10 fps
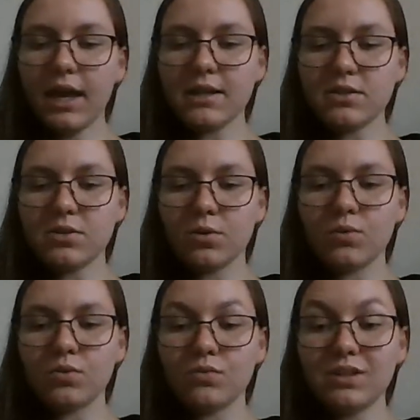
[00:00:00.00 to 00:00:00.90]
And
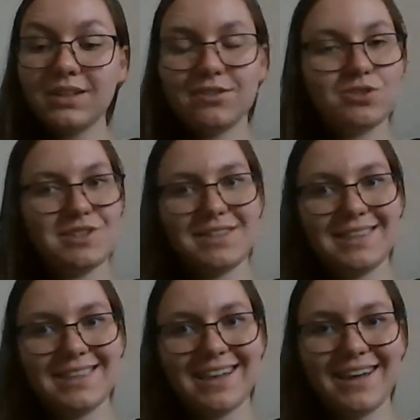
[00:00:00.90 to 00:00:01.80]
so the really
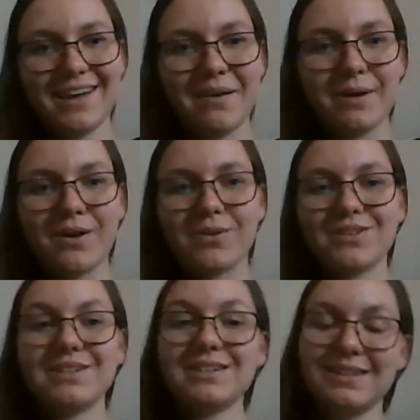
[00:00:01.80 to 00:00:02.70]
interesting thing
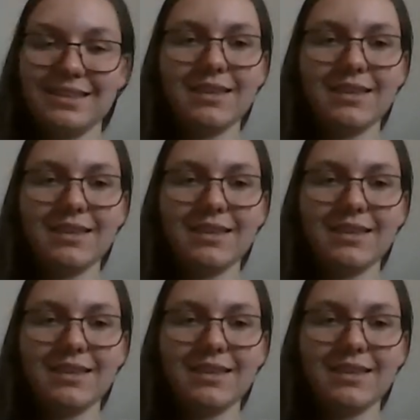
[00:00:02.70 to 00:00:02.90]
about